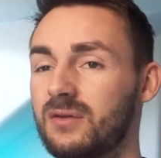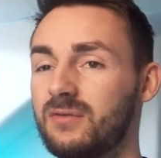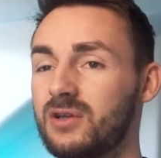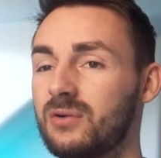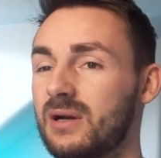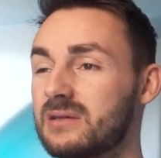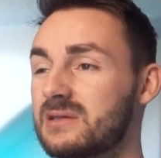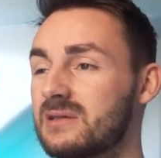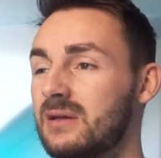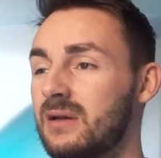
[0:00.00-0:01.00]
video
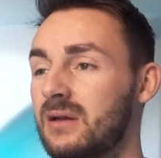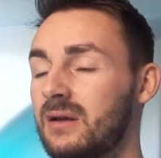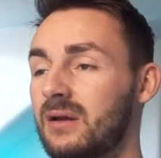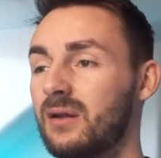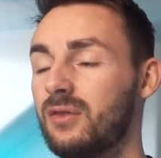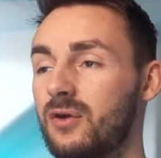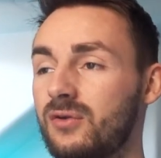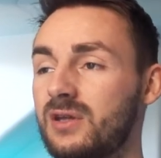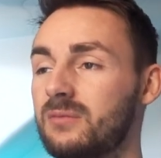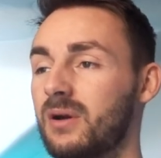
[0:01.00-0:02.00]
ads,
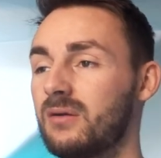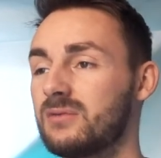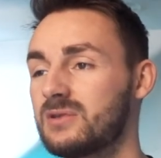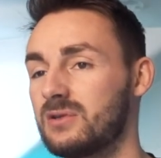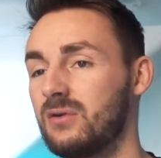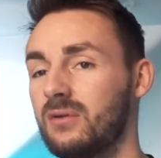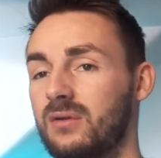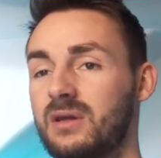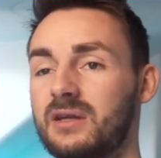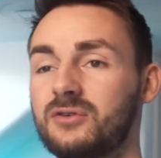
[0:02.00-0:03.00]
£13 on
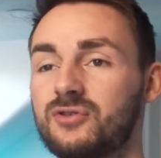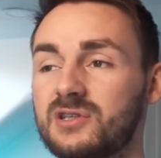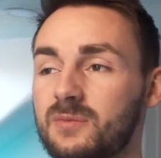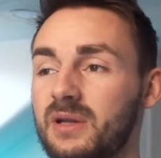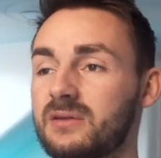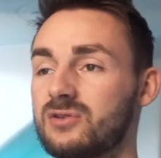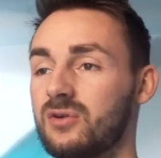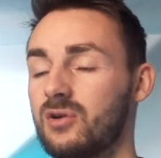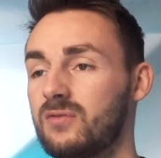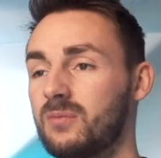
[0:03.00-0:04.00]
the interest split, so
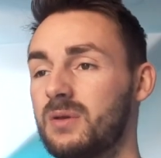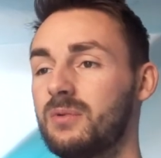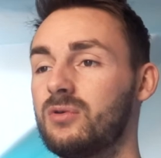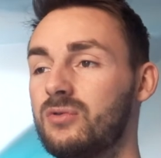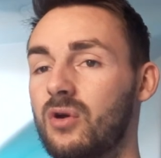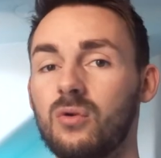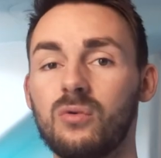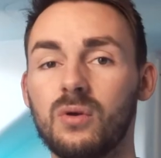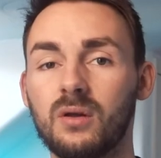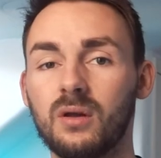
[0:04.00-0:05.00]
not even people who
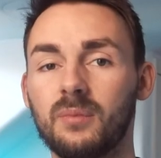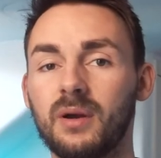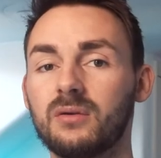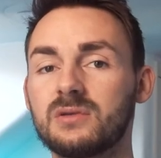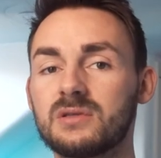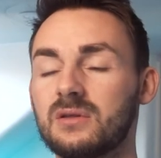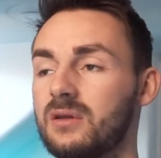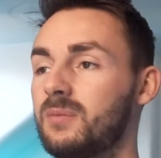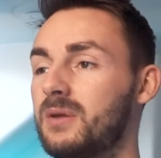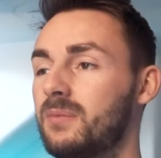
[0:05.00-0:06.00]
know about
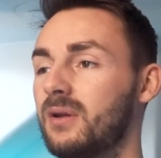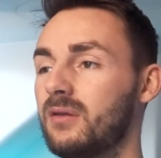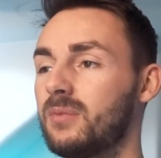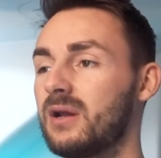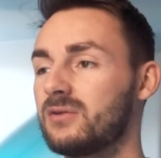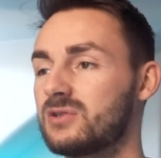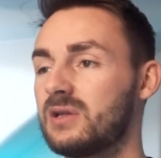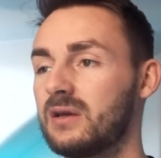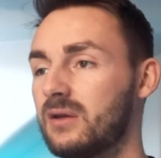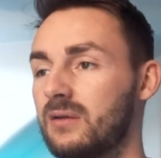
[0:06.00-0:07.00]
the people of the brand, just
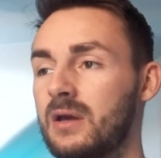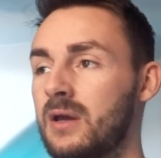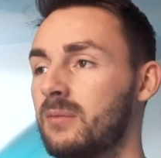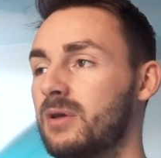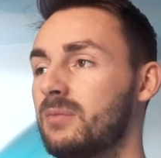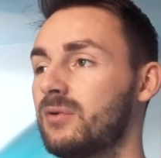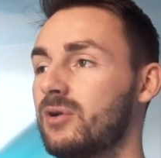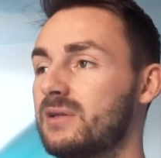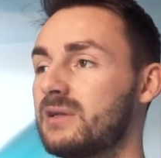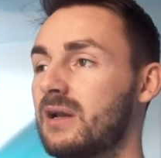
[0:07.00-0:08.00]
like people
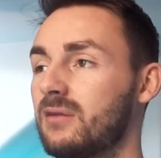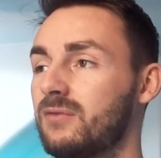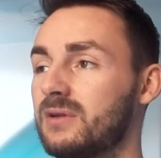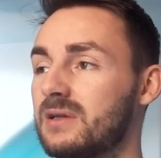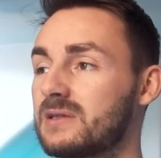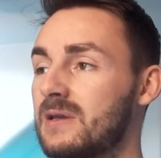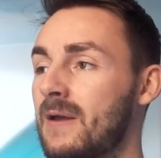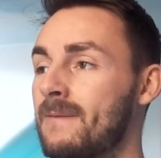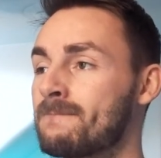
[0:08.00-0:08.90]
related to health and fitness.